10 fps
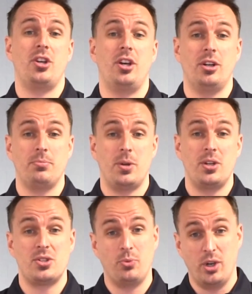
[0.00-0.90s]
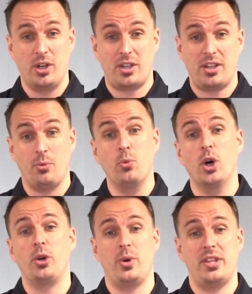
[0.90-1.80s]
to turn up to work and
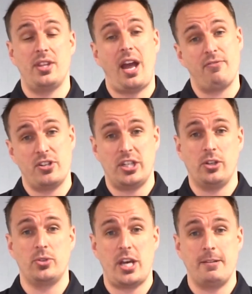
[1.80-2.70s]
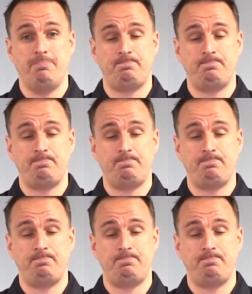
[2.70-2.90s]
work with every single day?